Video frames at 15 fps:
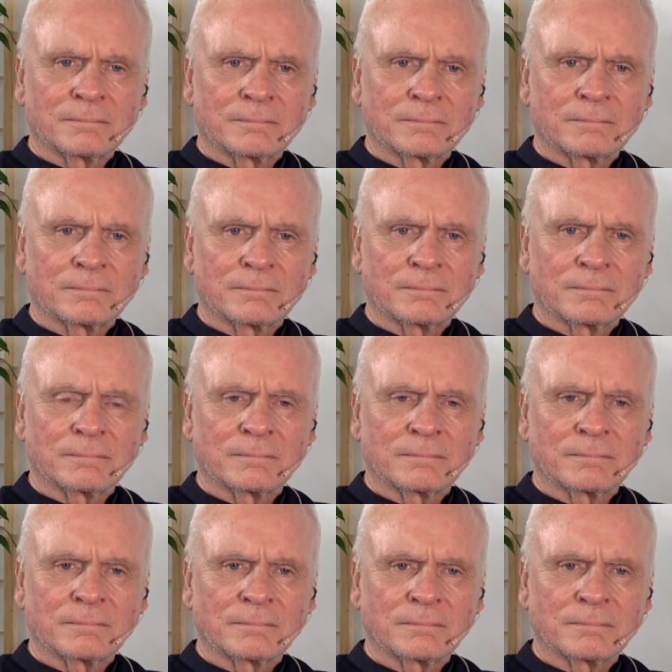
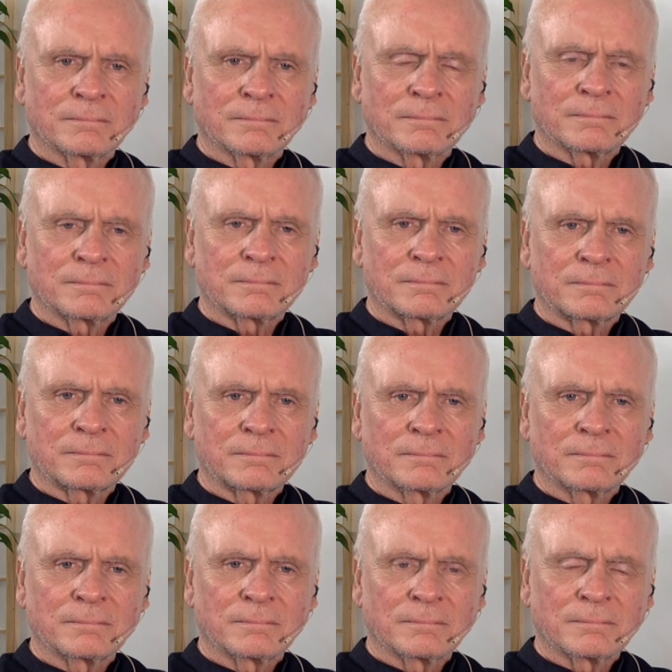
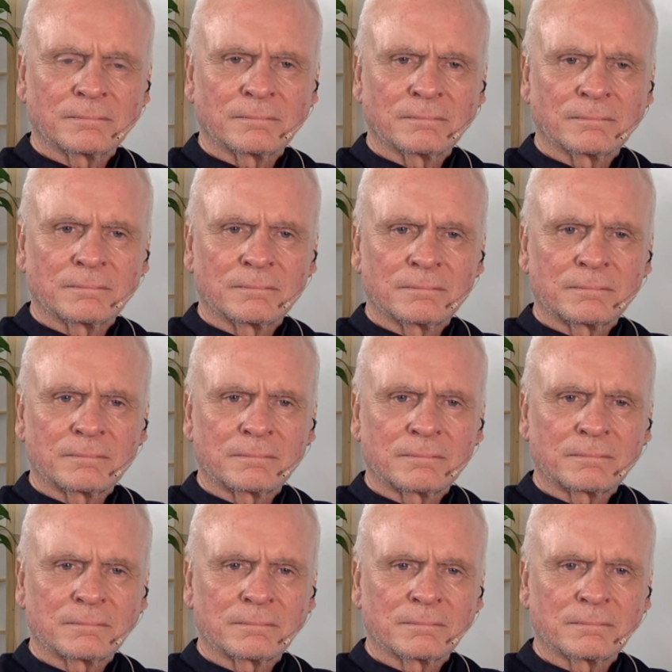
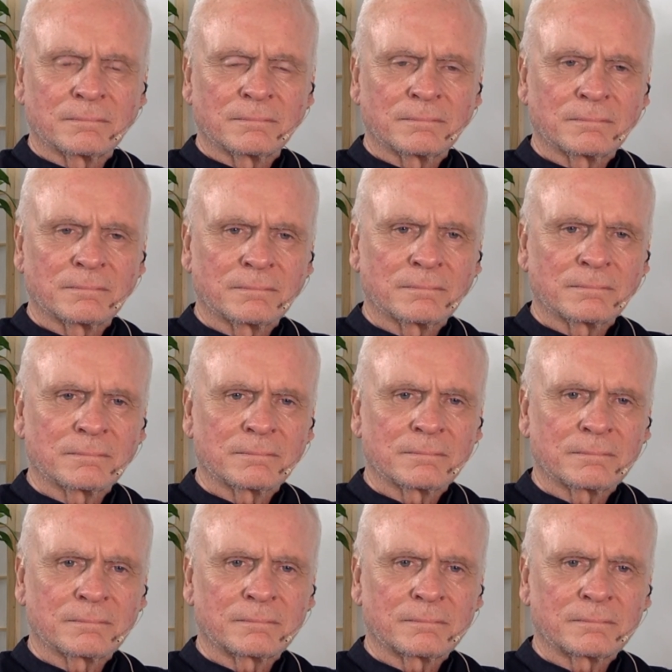
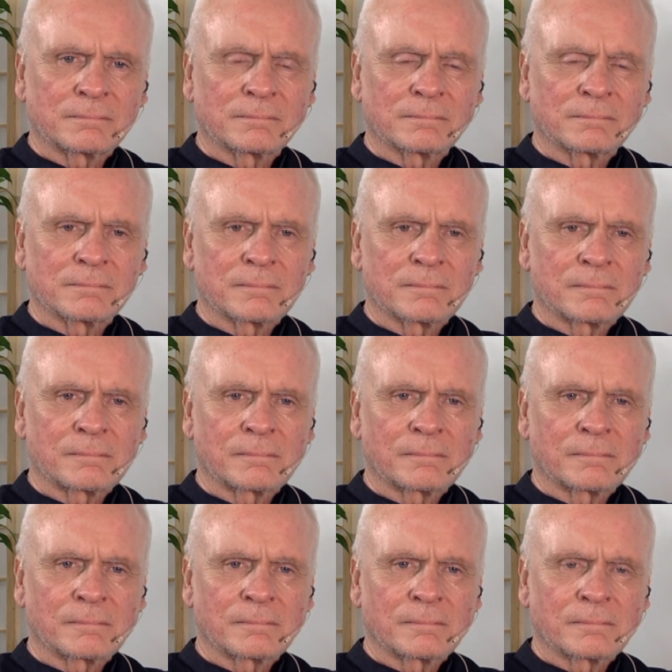
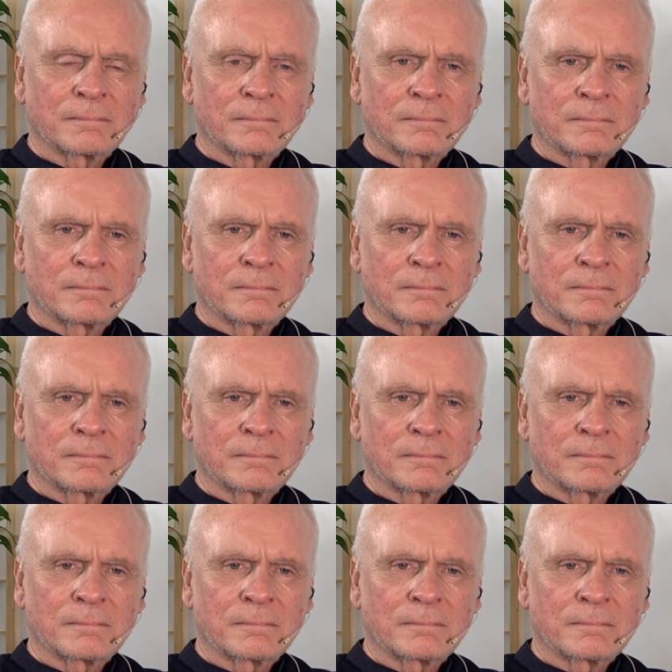The person shown says nothing.